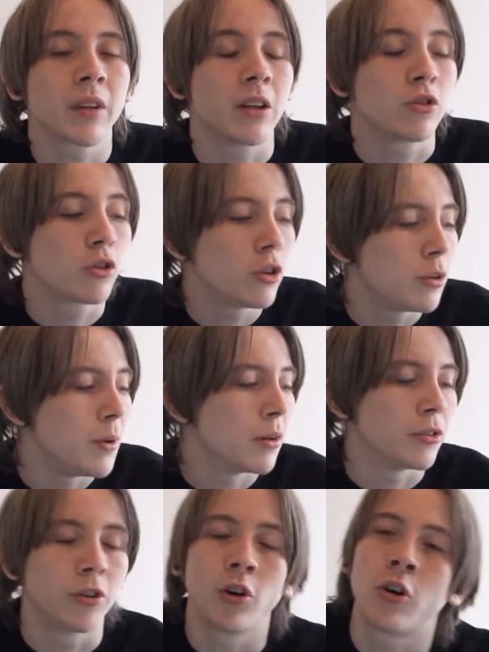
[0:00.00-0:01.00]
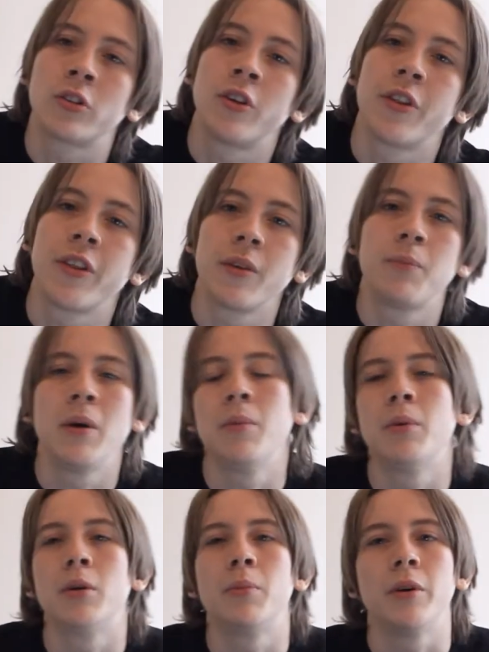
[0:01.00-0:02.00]
it's good to be able to talk to
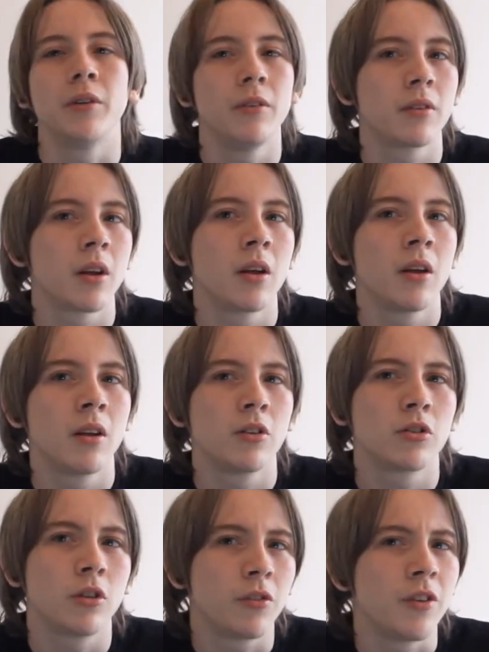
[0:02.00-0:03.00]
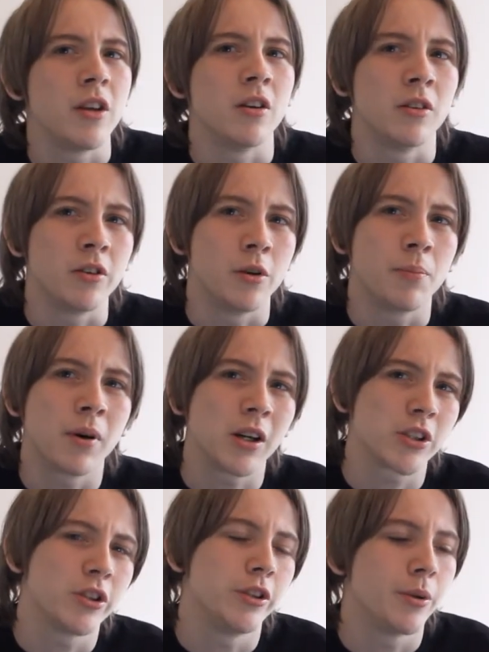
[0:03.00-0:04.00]
people about stuff that you're
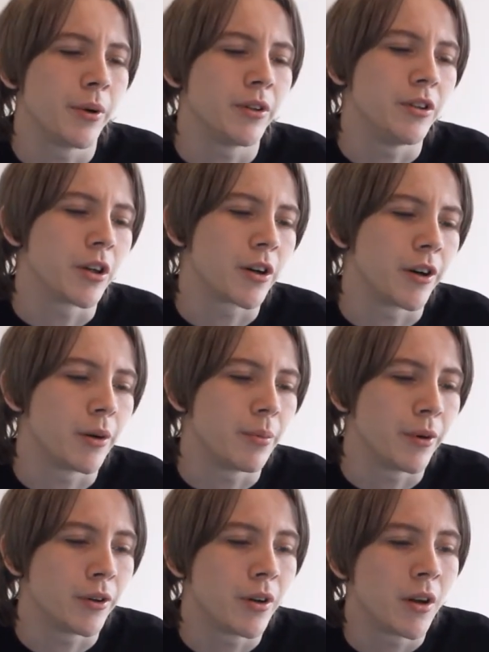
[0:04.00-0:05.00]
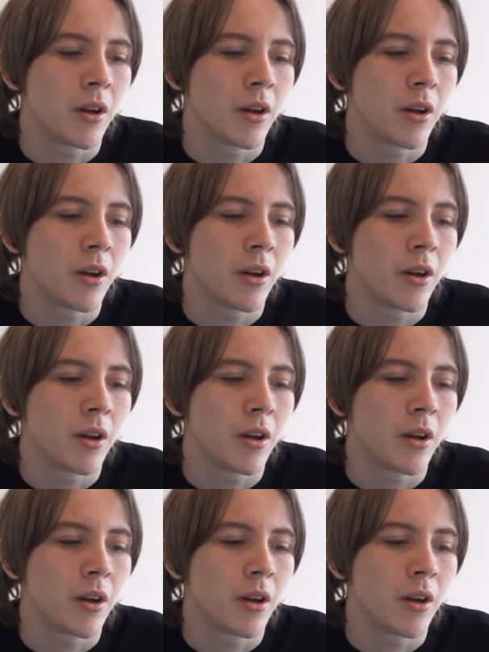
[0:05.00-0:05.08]
passionate about and you care about,